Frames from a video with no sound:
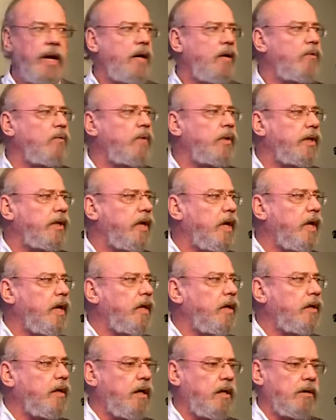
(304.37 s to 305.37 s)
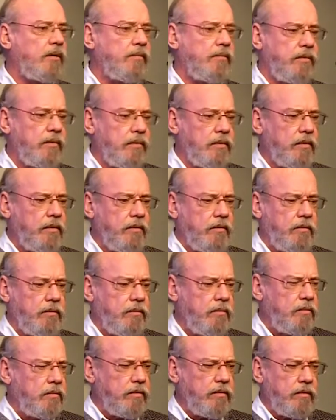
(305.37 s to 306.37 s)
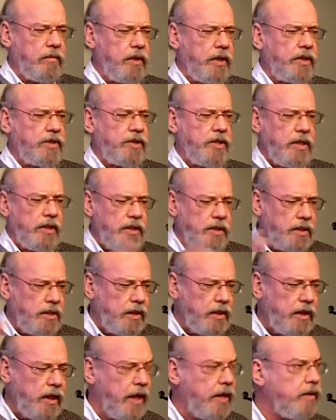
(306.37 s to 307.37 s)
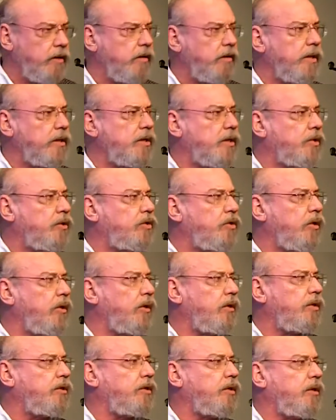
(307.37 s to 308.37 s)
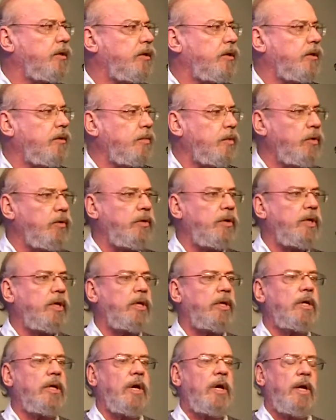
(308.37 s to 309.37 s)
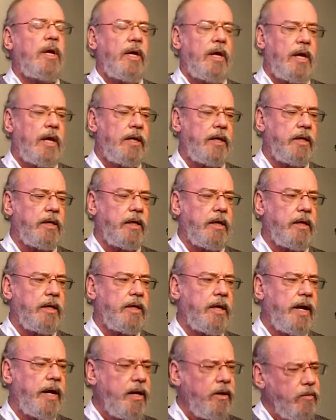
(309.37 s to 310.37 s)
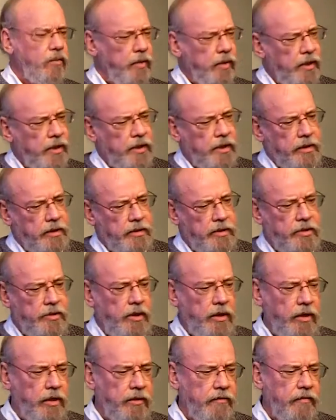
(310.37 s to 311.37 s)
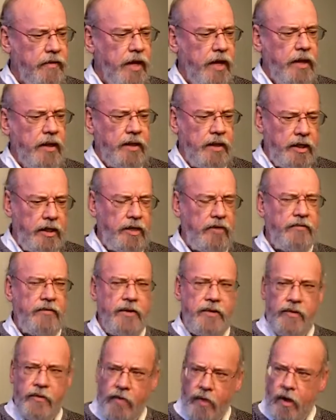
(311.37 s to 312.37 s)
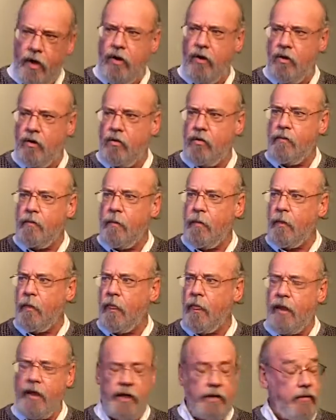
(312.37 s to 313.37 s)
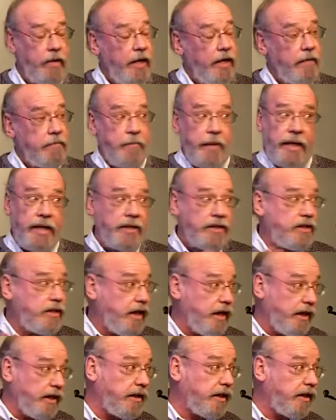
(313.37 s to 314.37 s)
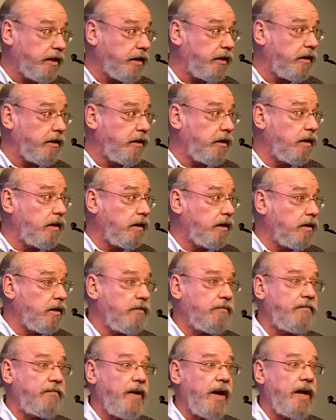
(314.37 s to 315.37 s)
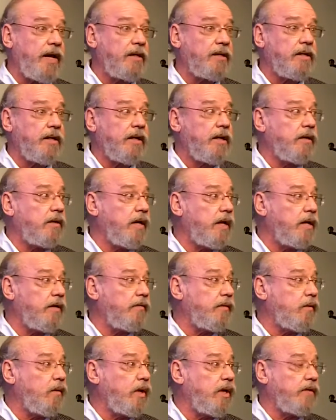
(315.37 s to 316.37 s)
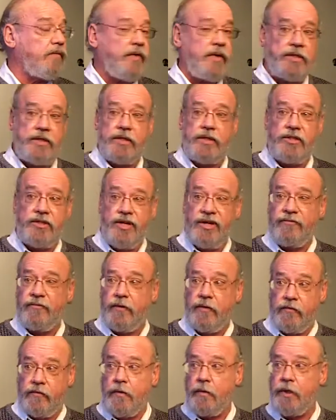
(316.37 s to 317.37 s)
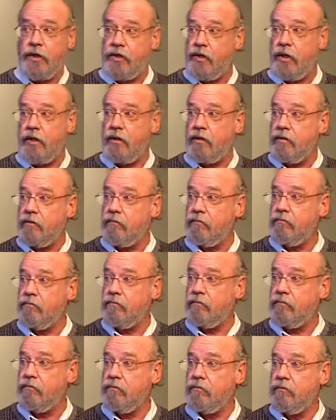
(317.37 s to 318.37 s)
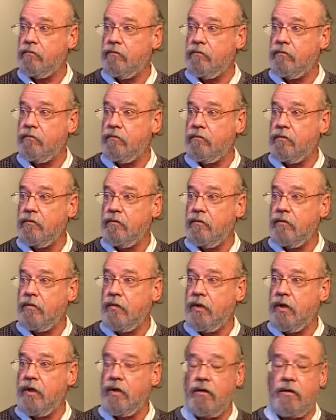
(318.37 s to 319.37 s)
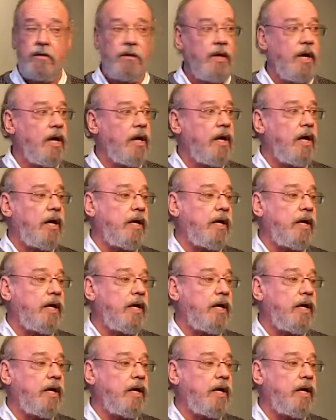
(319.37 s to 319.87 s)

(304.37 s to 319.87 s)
how we exist together as a church and a community, and how we can serve, even though, and maintaining the fact that every one of us is different from each other. You know,